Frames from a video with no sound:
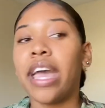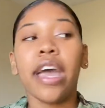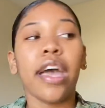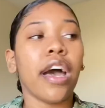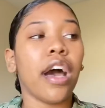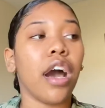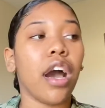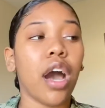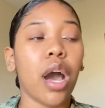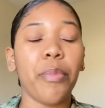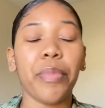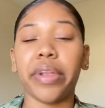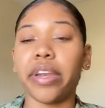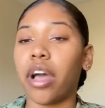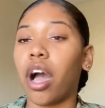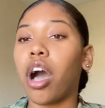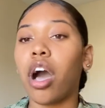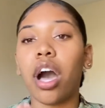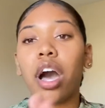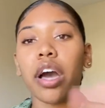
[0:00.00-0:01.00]
um, and
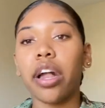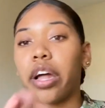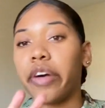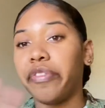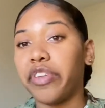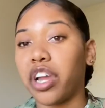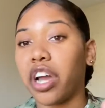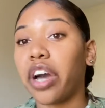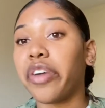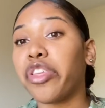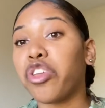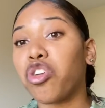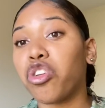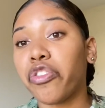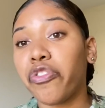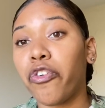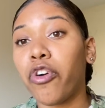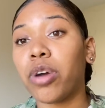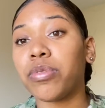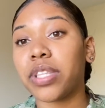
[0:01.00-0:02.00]
all of your other
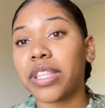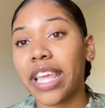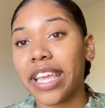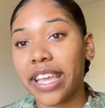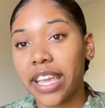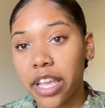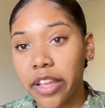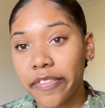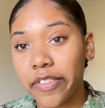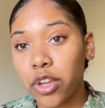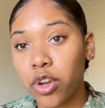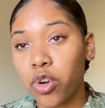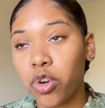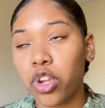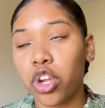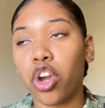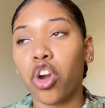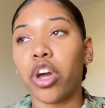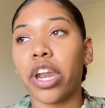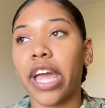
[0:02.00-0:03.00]
uniforms that they give you,
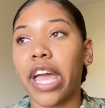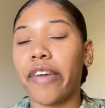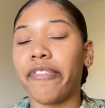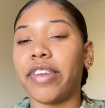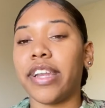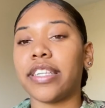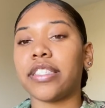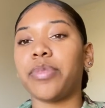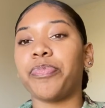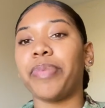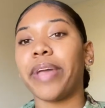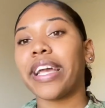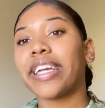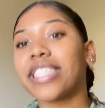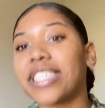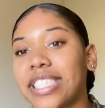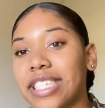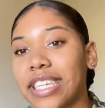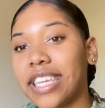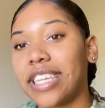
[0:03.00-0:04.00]
you're gonna have an
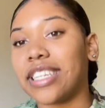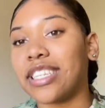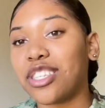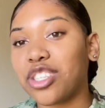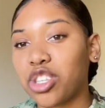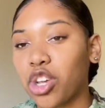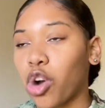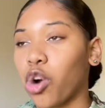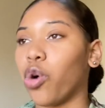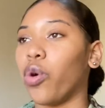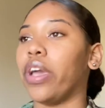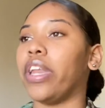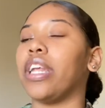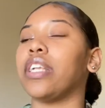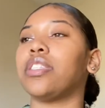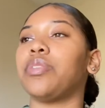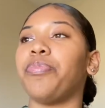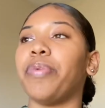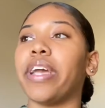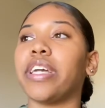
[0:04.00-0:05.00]
inspection. So an
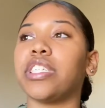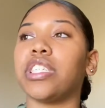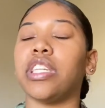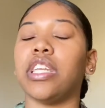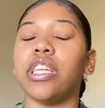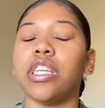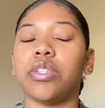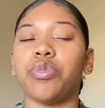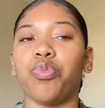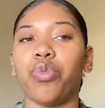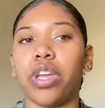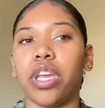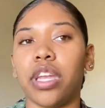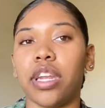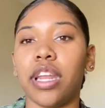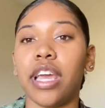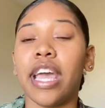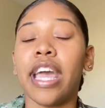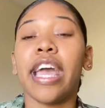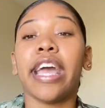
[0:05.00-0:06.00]
inspection is
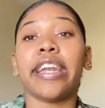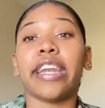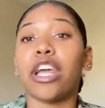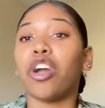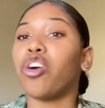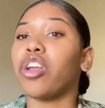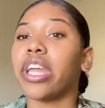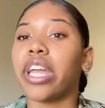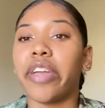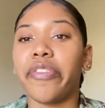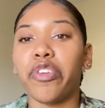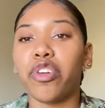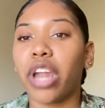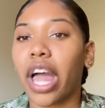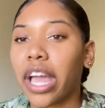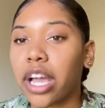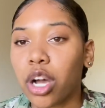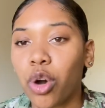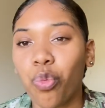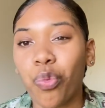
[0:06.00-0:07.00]
when they're gonna give you
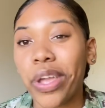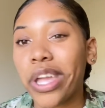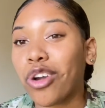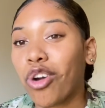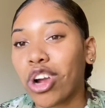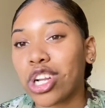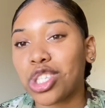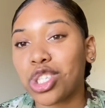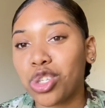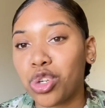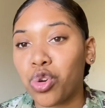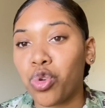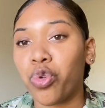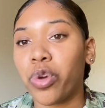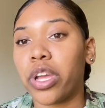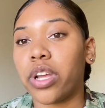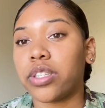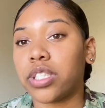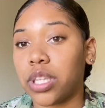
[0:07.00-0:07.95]
like a week or two to